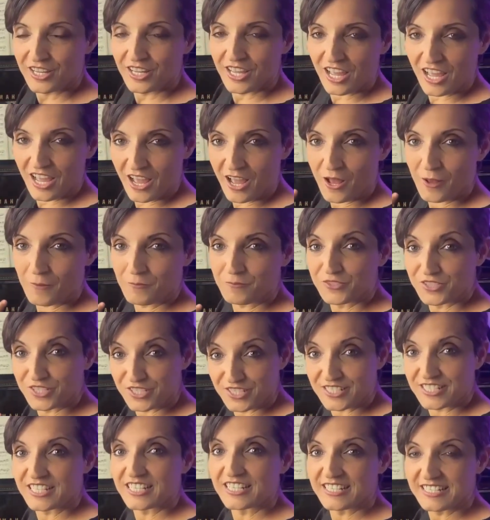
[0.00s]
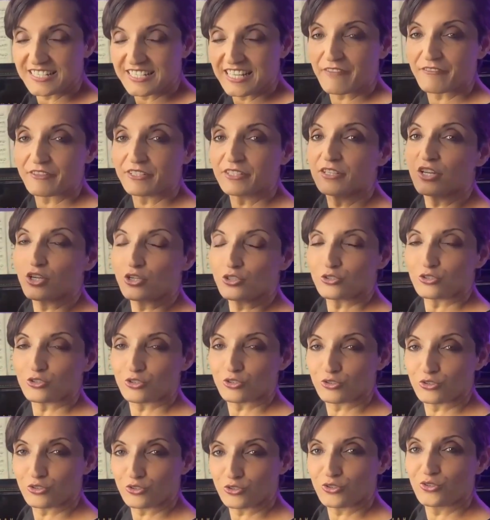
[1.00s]
C7
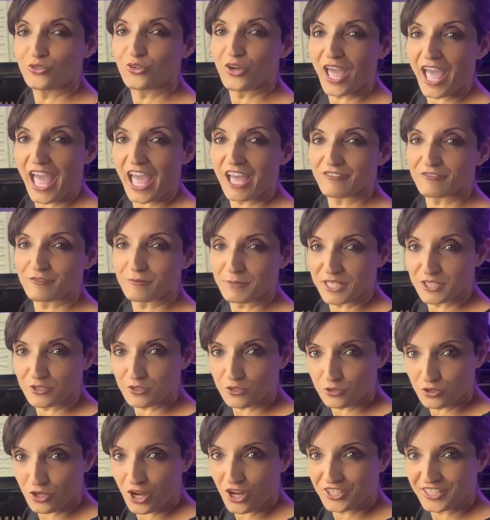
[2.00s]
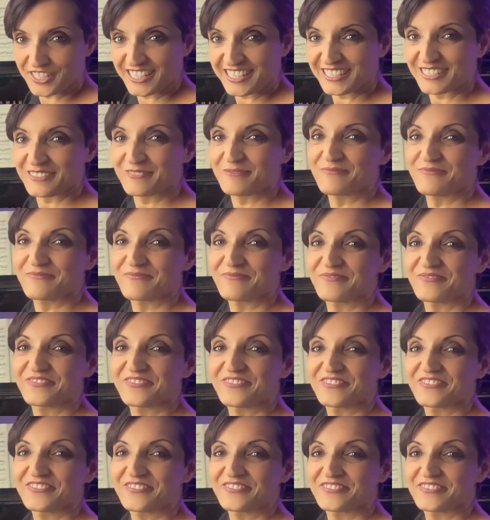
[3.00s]
to F major tonic.
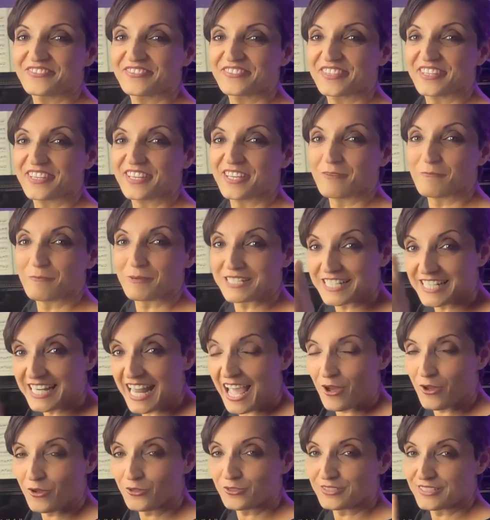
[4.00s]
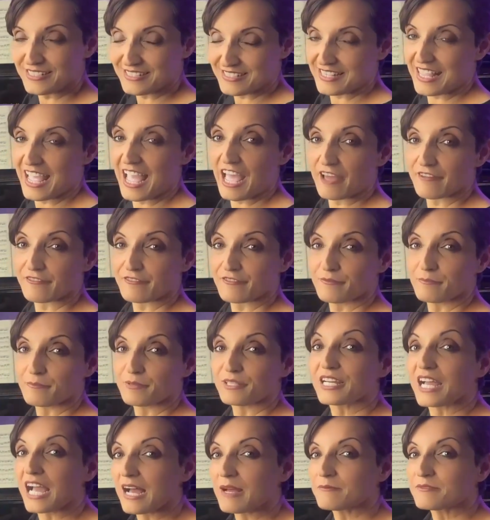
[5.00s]
But now this F
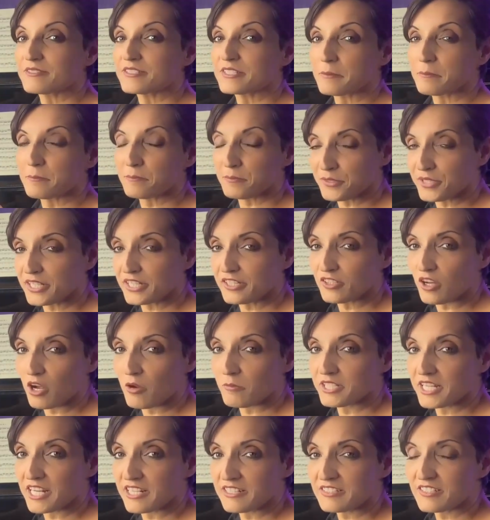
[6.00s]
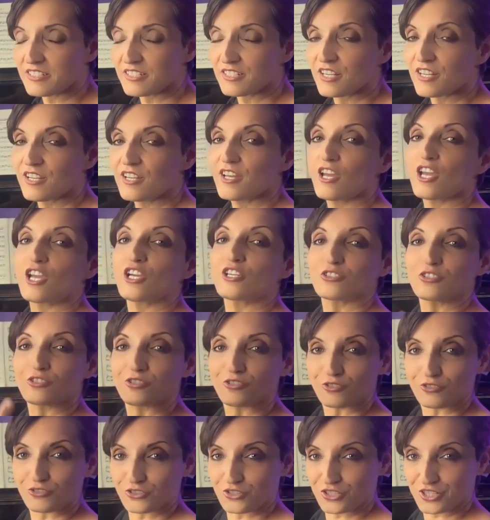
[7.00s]
becomes the predominant
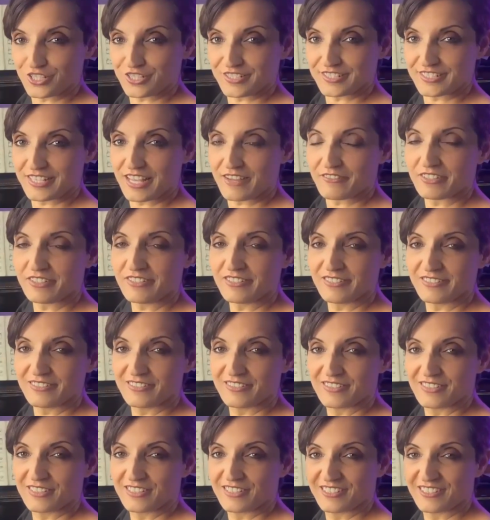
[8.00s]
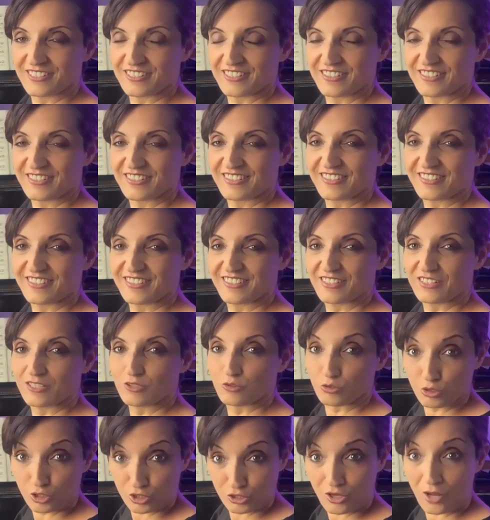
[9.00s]
to G7,
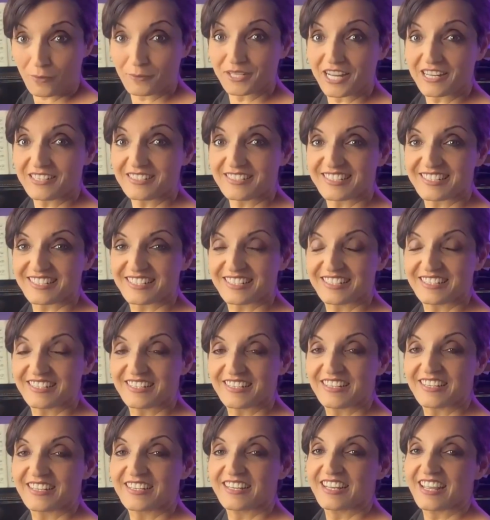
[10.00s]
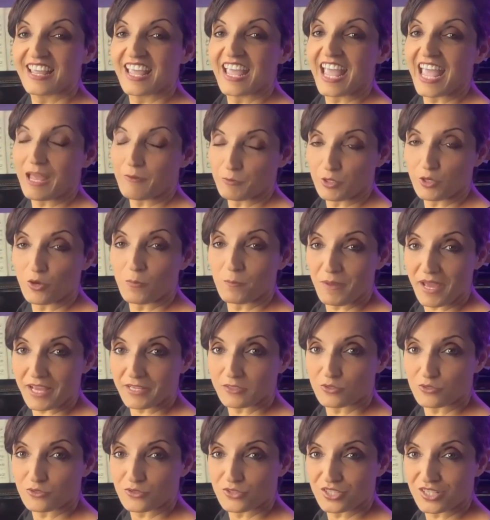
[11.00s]
to the dominant, and we go
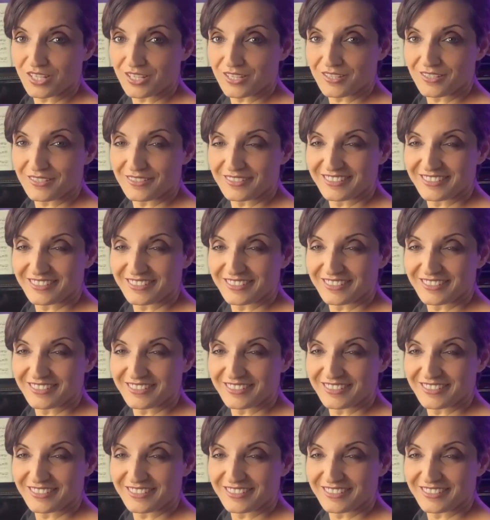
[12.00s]
back to C.